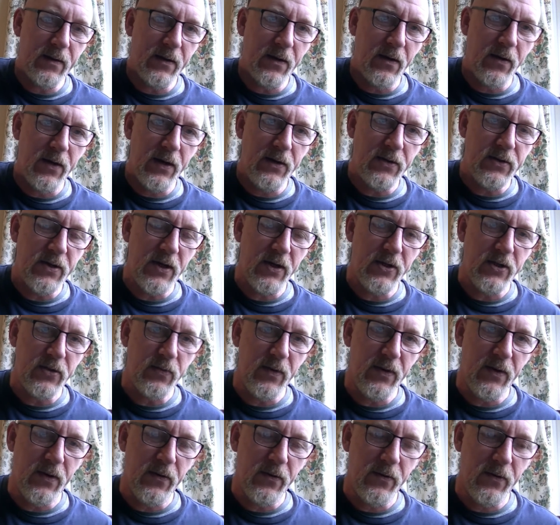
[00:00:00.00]
got in touch
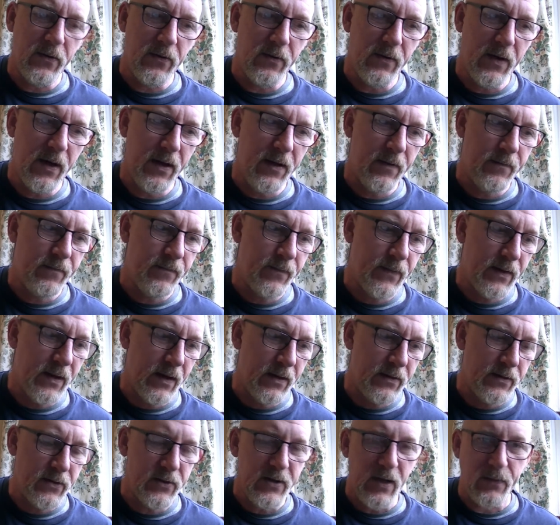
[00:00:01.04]
with your
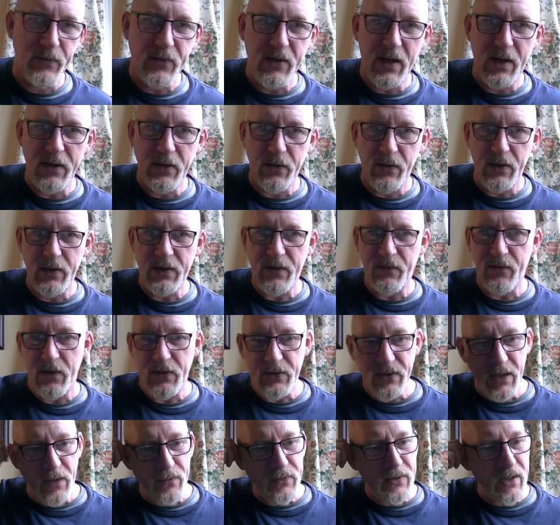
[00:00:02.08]
subject, your interview
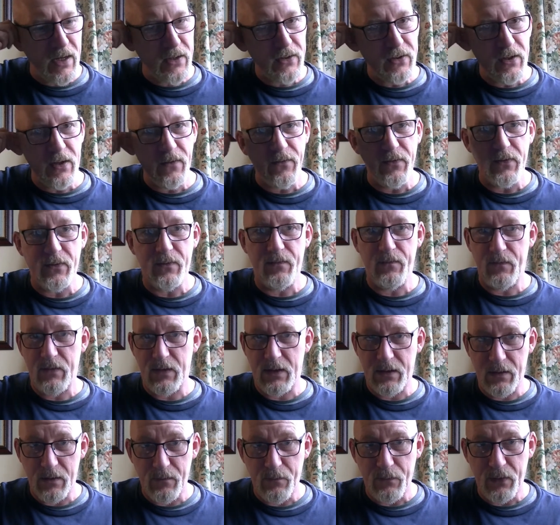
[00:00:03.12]
subjects, you've
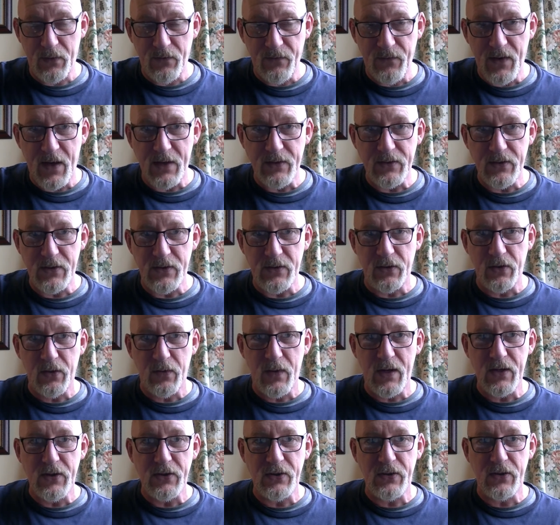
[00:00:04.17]
perfected your
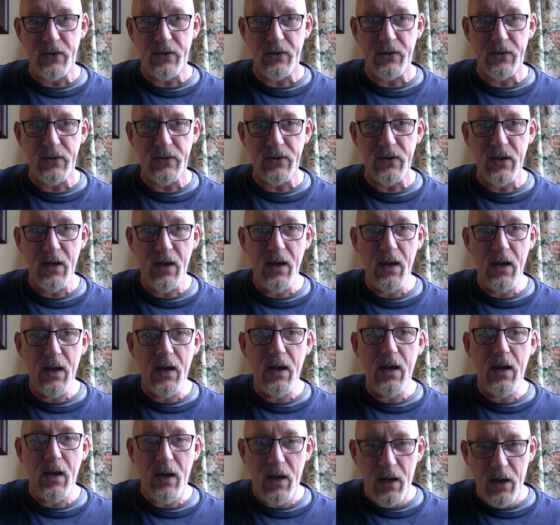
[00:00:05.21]
questions
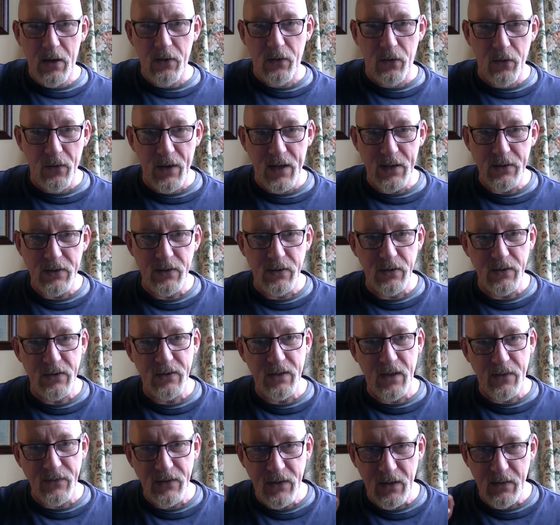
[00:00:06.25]
and all that sort of
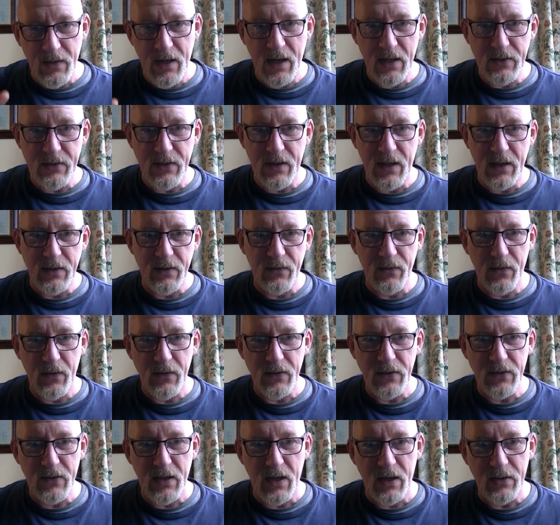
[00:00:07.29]
stuff. So here's the interview, it
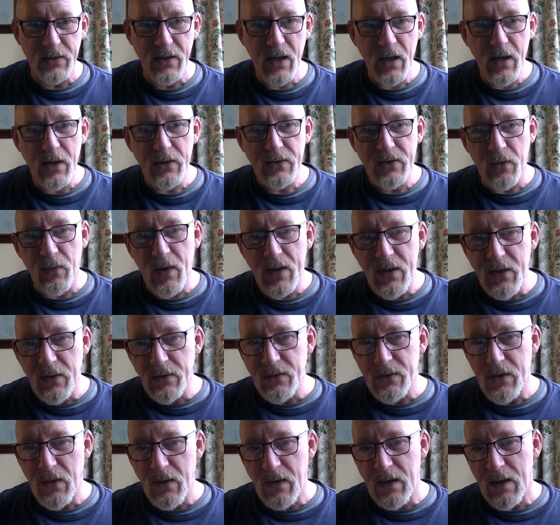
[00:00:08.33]
starts. So when you're
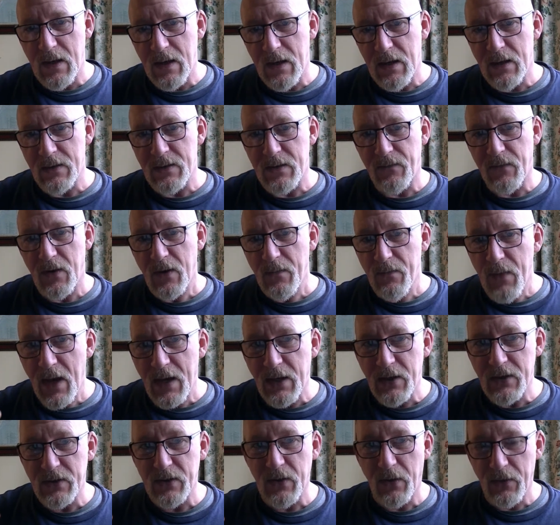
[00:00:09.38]
doing your interview,
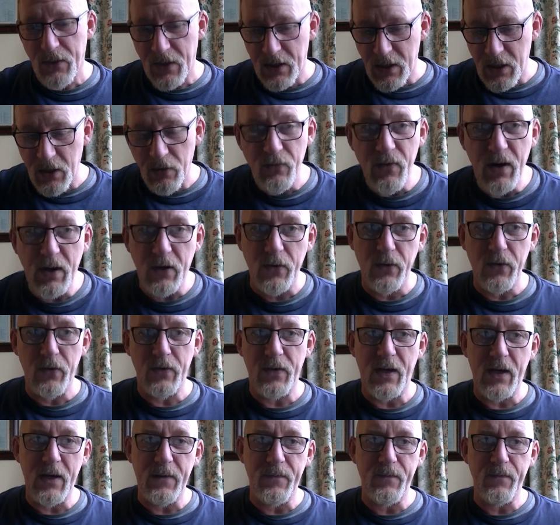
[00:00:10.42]
make sure that you record
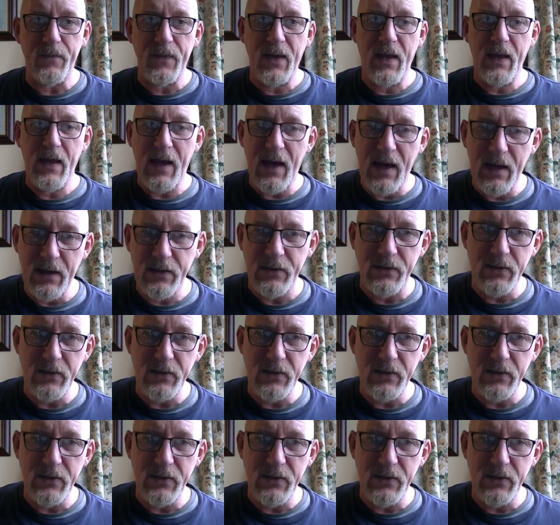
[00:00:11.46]
it and